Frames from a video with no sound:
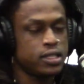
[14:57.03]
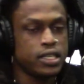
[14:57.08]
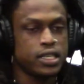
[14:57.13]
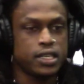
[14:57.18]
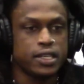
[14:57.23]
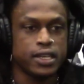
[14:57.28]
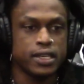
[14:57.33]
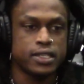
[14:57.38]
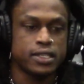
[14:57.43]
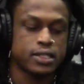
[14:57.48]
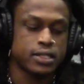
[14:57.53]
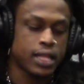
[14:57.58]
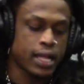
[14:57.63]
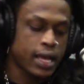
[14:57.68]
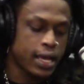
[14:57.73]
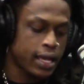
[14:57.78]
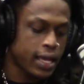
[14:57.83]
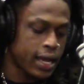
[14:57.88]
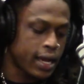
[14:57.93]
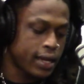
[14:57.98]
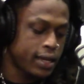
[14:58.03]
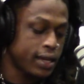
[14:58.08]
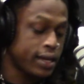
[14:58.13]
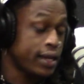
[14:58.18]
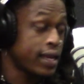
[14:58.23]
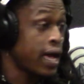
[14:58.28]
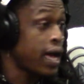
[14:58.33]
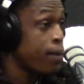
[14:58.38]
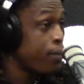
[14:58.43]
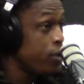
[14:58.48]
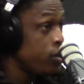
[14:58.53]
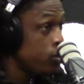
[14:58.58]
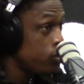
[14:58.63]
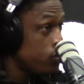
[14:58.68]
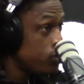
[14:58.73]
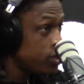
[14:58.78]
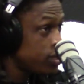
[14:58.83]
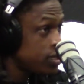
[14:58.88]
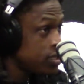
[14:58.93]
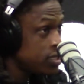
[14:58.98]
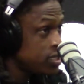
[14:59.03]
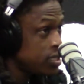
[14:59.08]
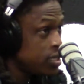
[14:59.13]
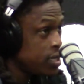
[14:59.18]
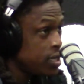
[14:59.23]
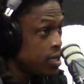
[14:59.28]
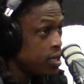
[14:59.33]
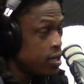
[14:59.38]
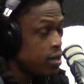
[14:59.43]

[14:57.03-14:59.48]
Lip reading: It's like I could have not been doing this shit.